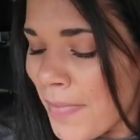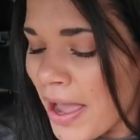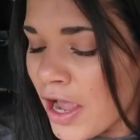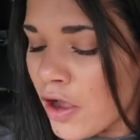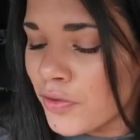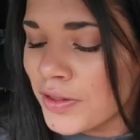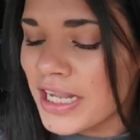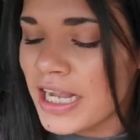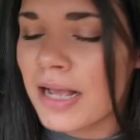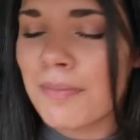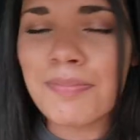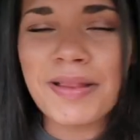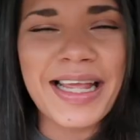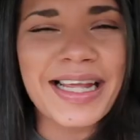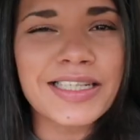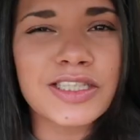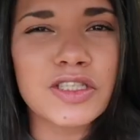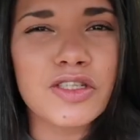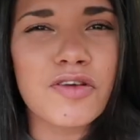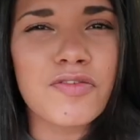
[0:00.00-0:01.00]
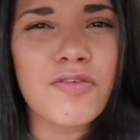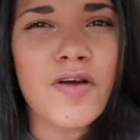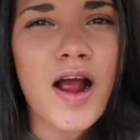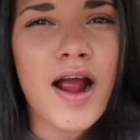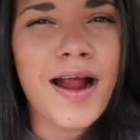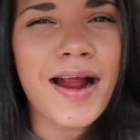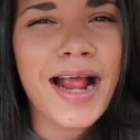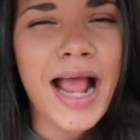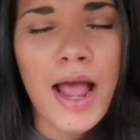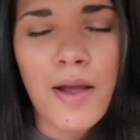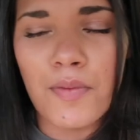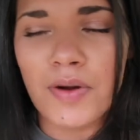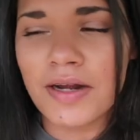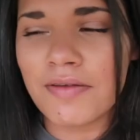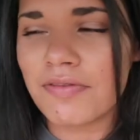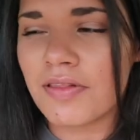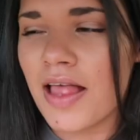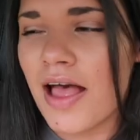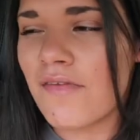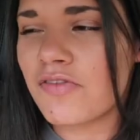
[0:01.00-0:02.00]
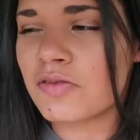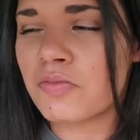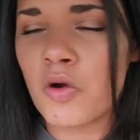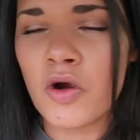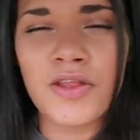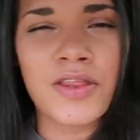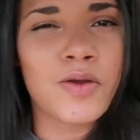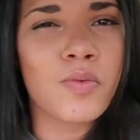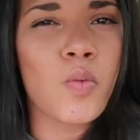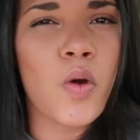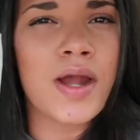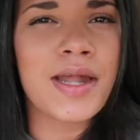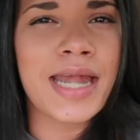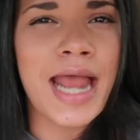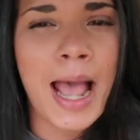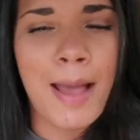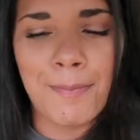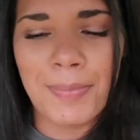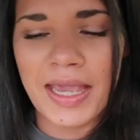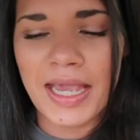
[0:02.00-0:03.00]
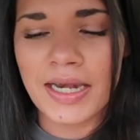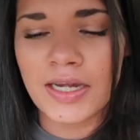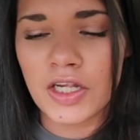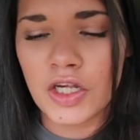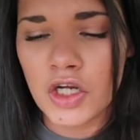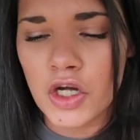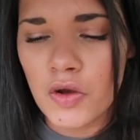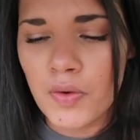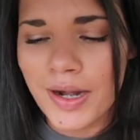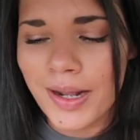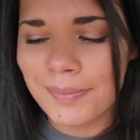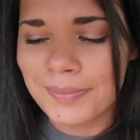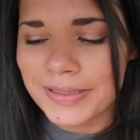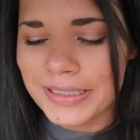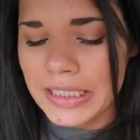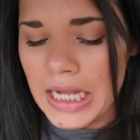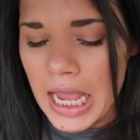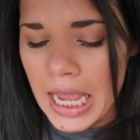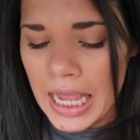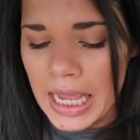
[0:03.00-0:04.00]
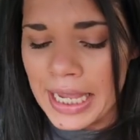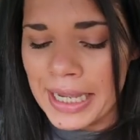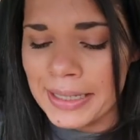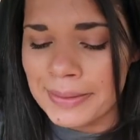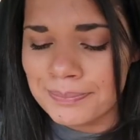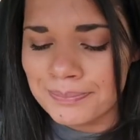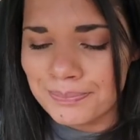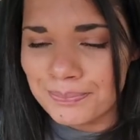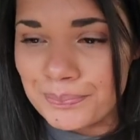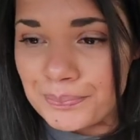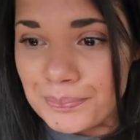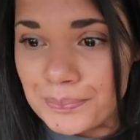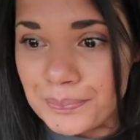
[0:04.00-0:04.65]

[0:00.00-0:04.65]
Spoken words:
My only complaint so far, I would have loved more than one napkin. You know what I'm saying?